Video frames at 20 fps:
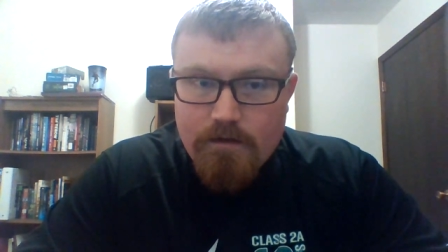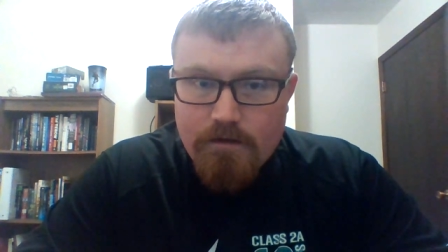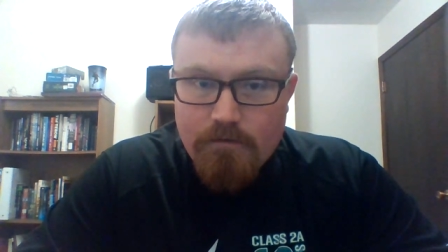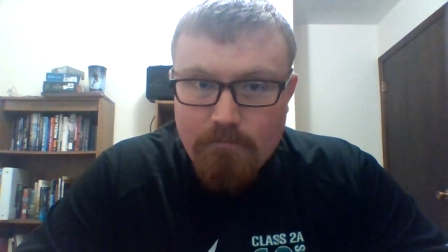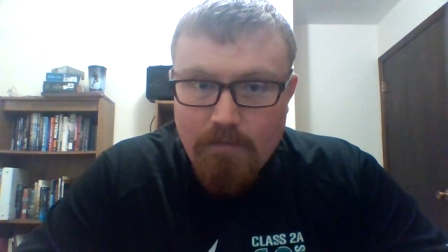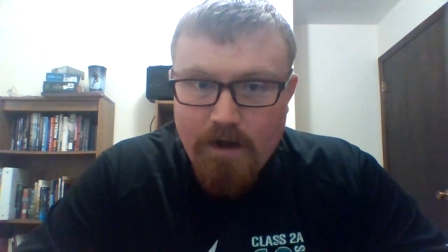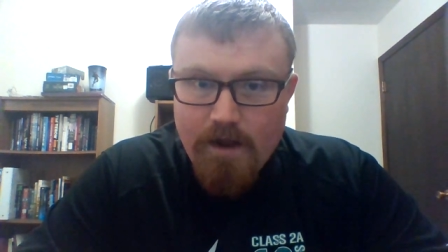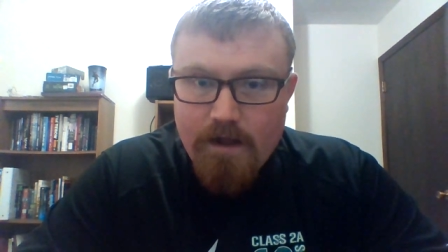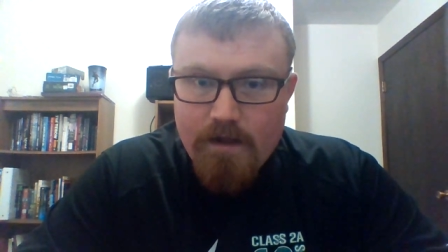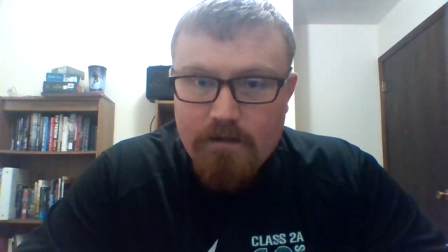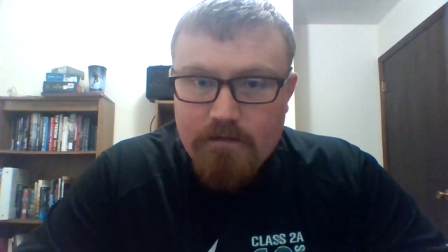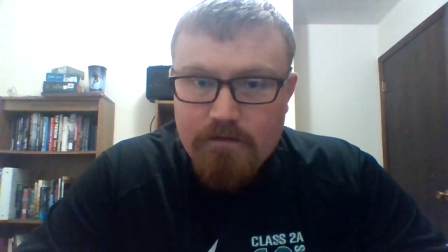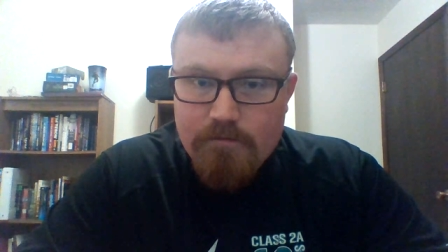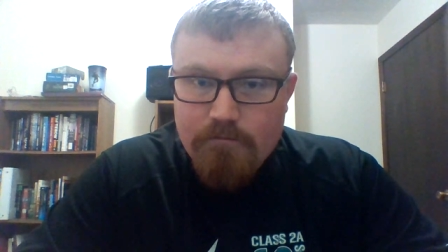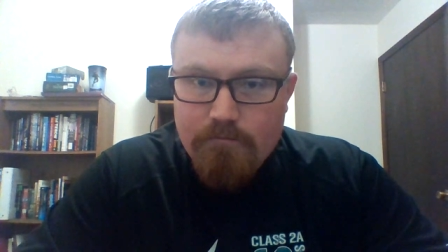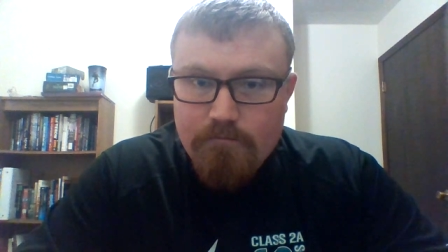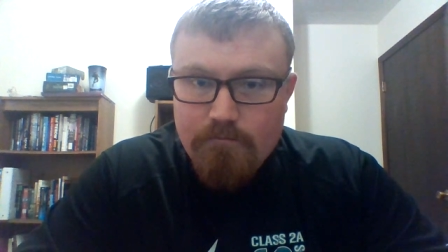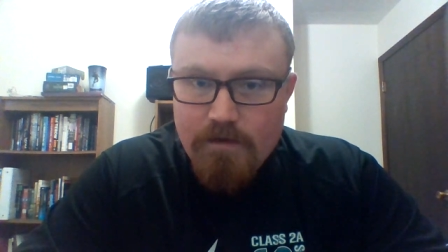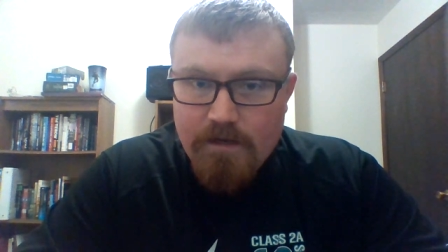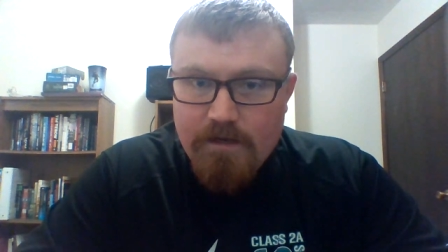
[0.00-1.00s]
a mild
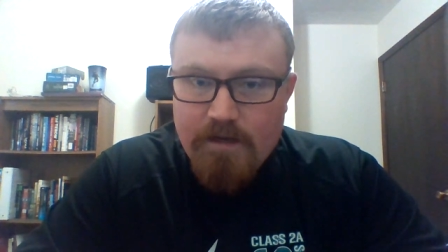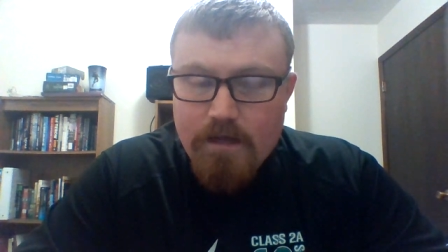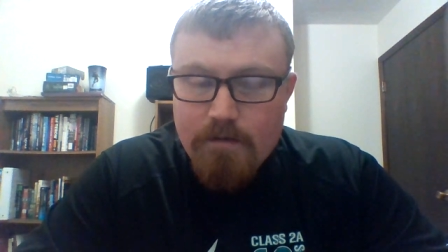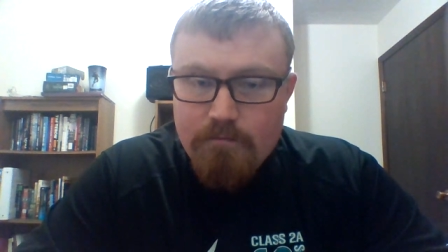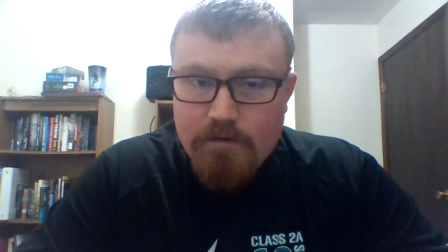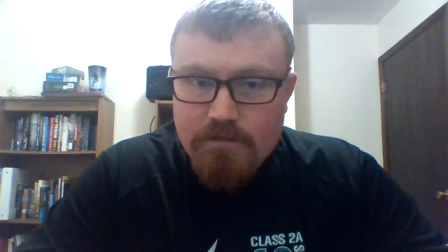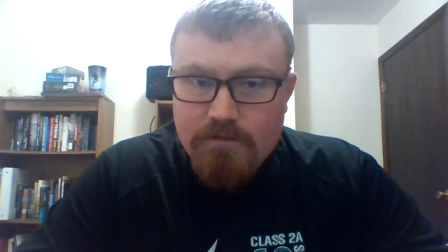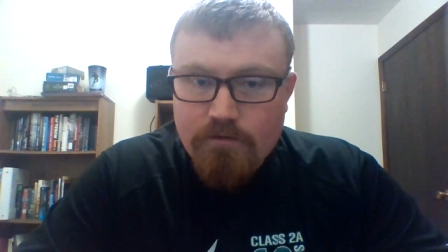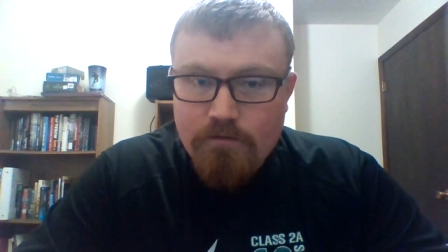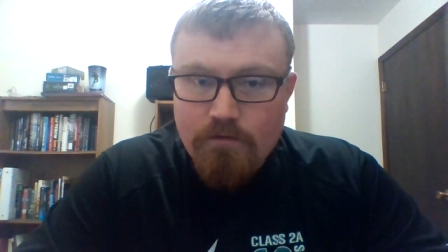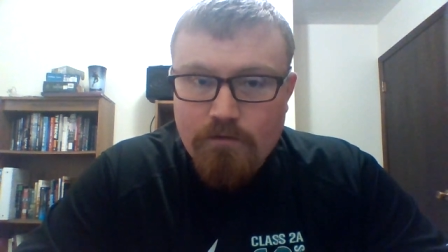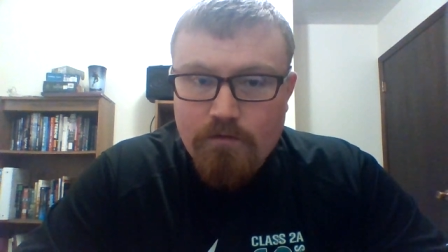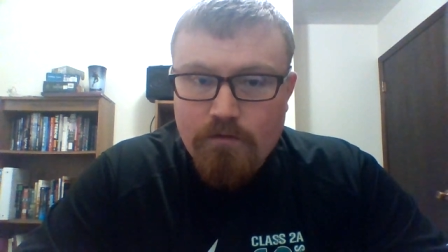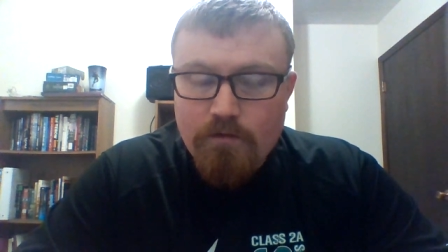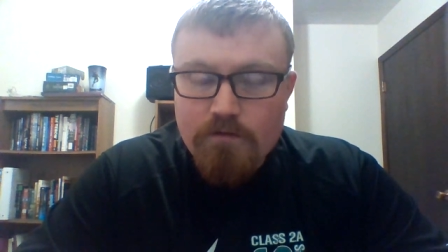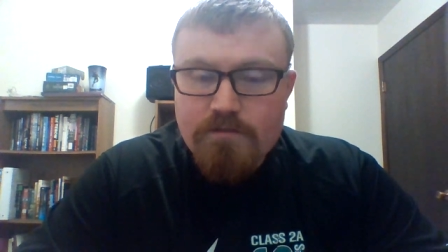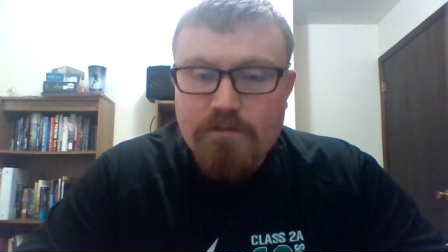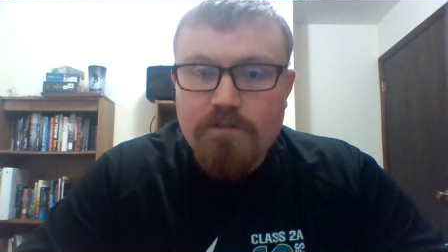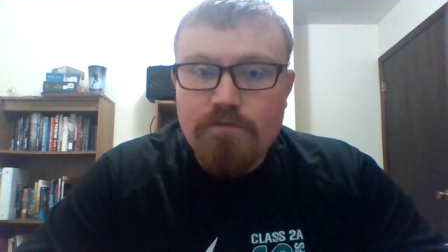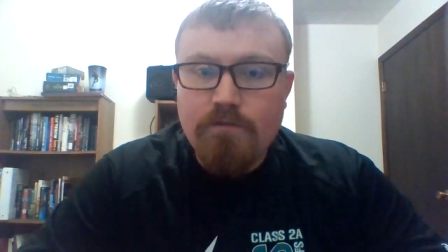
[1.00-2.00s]
and medium, but
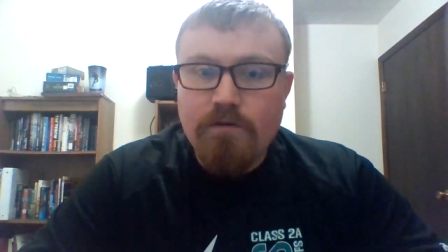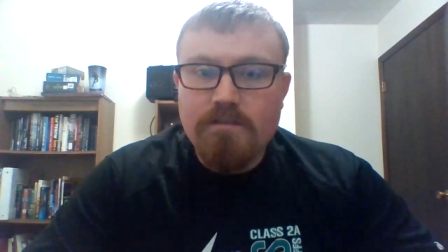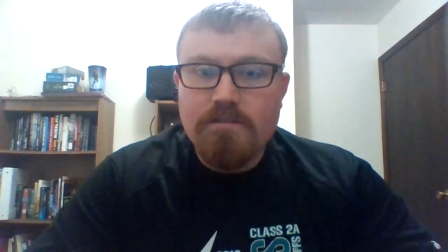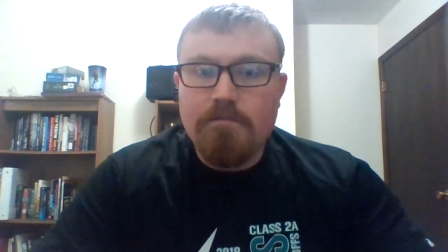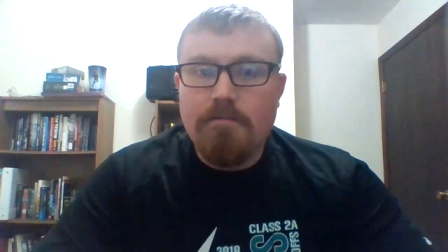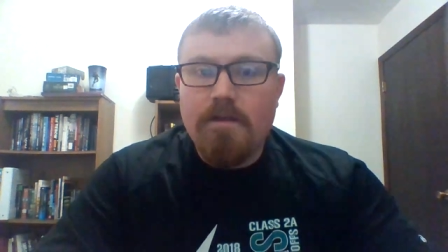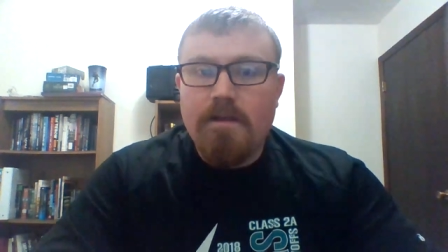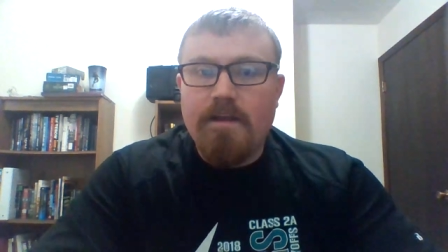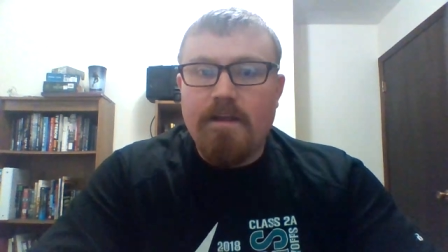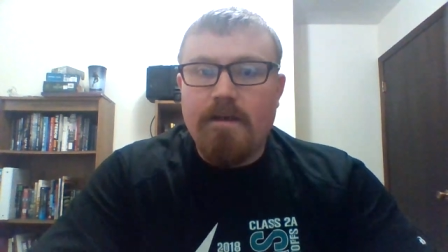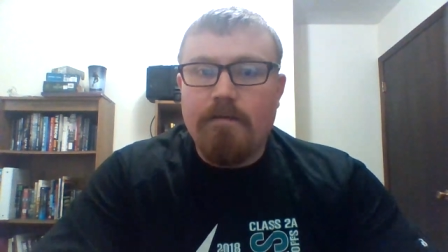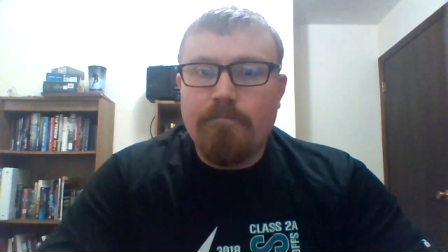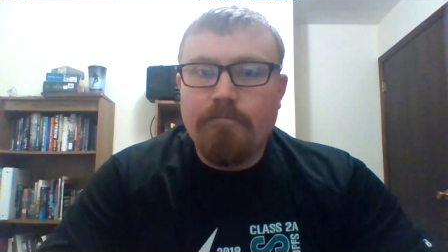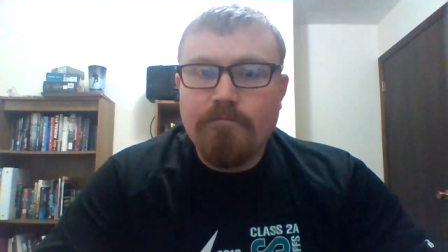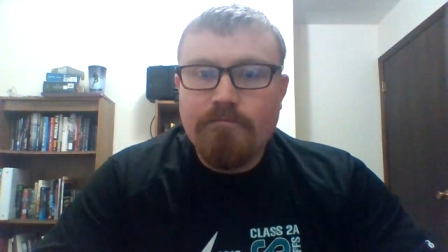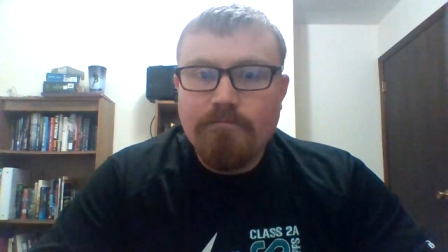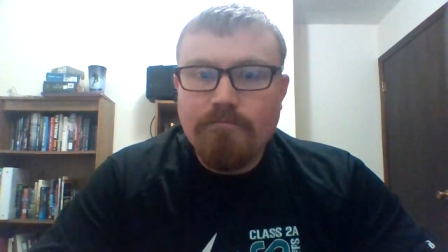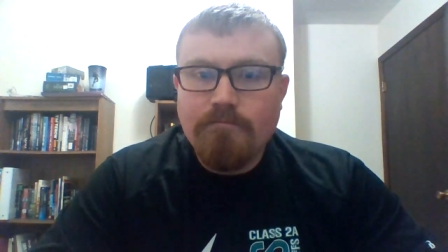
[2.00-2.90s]
closer towards a medium.